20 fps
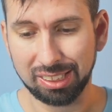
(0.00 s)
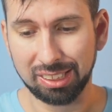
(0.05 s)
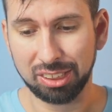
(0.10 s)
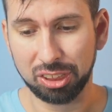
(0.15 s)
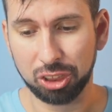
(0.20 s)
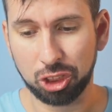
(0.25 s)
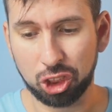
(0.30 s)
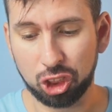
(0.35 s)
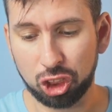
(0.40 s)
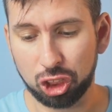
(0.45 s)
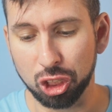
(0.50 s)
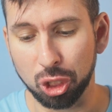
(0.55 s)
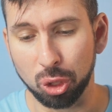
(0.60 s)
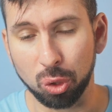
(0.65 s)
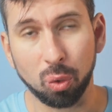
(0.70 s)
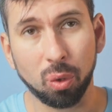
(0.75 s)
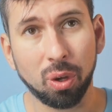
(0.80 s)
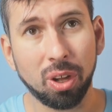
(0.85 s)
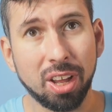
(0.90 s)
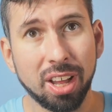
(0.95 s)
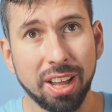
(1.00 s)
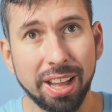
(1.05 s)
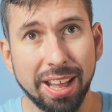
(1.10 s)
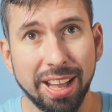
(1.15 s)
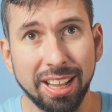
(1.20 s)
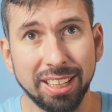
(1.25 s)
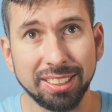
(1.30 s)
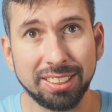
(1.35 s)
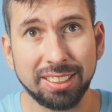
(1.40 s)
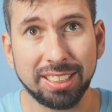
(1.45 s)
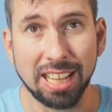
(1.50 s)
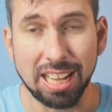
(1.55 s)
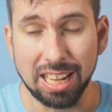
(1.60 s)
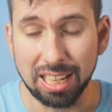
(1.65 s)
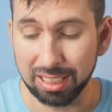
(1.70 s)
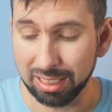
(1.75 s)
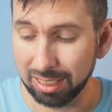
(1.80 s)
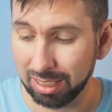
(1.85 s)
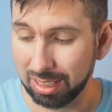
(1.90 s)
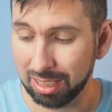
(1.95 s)
show and
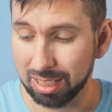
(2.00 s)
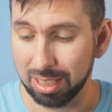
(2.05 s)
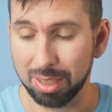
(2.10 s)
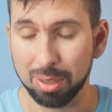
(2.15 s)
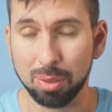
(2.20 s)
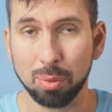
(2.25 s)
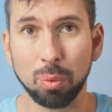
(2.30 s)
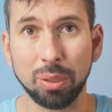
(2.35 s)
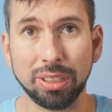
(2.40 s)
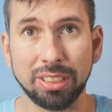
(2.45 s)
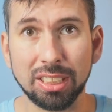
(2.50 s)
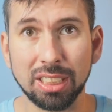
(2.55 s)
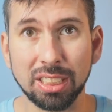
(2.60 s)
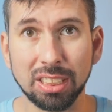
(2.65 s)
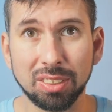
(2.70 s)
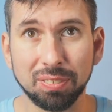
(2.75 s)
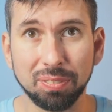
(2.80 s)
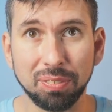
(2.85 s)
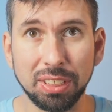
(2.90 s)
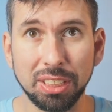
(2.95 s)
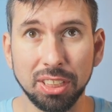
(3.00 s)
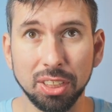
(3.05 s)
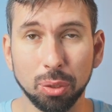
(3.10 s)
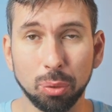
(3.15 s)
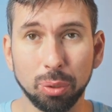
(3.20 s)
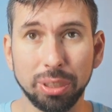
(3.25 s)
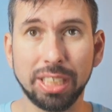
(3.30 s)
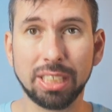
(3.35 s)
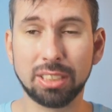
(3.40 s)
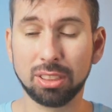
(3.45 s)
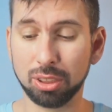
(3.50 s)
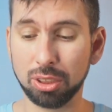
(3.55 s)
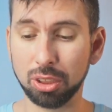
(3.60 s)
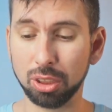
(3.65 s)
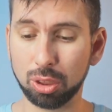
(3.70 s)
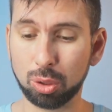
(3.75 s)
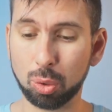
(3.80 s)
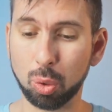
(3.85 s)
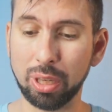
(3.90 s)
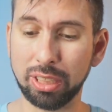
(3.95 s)
tell with this video? That's a
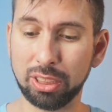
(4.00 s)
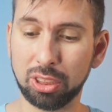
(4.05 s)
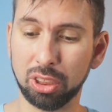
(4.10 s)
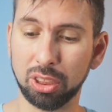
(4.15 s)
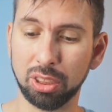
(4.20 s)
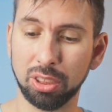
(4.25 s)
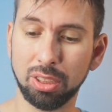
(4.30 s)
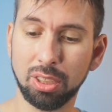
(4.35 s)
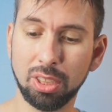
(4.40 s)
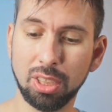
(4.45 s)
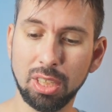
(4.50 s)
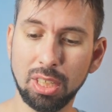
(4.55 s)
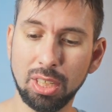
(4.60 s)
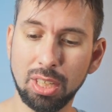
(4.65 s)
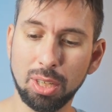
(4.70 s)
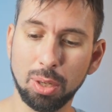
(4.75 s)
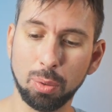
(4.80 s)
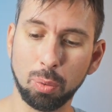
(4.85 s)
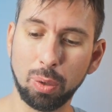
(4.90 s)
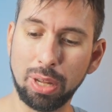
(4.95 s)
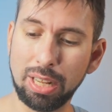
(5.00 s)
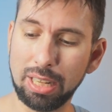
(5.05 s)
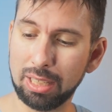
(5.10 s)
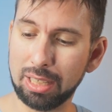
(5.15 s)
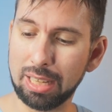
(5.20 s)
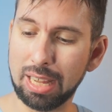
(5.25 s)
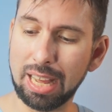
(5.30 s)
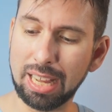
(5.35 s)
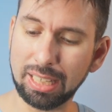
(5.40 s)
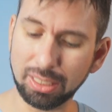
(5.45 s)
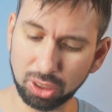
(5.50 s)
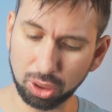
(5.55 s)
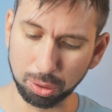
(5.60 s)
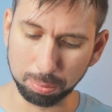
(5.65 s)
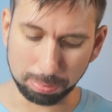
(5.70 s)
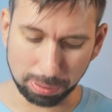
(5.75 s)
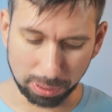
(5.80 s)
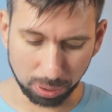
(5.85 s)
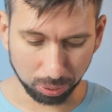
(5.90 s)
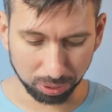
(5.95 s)
good question. Well, I
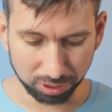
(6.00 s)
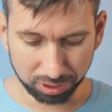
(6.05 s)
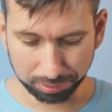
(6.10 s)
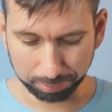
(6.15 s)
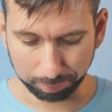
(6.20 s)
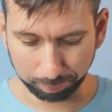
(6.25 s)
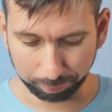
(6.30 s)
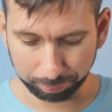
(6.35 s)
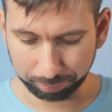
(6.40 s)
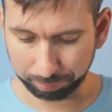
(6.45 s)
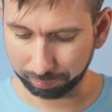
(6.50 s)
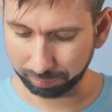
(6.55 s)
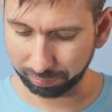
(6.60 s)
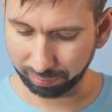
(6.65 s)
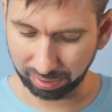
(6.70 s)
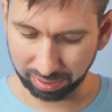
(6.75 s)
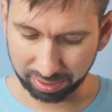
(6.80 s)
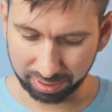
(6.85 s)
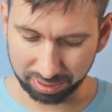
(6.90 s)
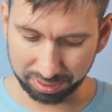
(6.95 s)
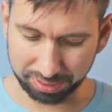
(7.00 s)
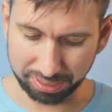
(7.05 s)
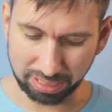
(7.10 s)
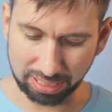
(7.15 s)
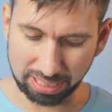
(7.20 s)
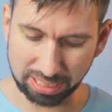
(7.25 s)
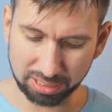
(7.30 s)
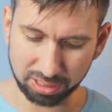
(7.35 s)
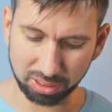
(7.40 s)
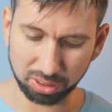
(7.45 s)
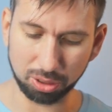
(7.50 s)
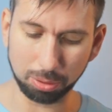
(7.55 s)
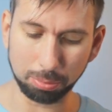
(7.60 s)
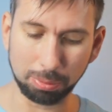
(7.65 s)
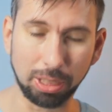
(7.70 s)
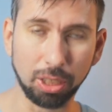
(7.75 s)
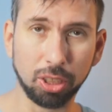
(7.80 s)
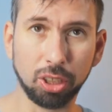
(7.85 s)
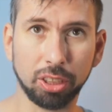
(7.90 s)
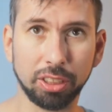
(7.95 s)
suppose the lesson to be
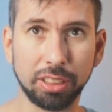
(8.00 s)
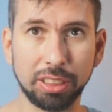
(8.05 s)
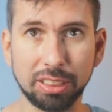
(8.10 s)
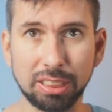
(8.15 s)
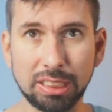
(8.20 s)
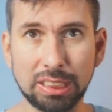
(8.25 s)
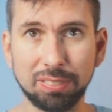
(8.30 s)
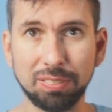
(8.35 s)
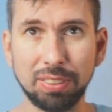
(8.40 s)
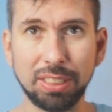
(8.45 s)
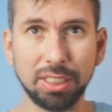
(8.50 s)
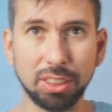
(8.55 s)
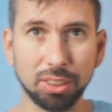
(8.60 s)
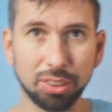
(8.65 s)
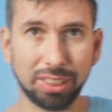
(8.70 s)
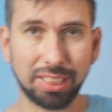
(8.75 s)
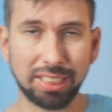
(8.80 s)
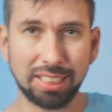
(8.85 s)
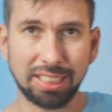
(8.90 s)
learned in this video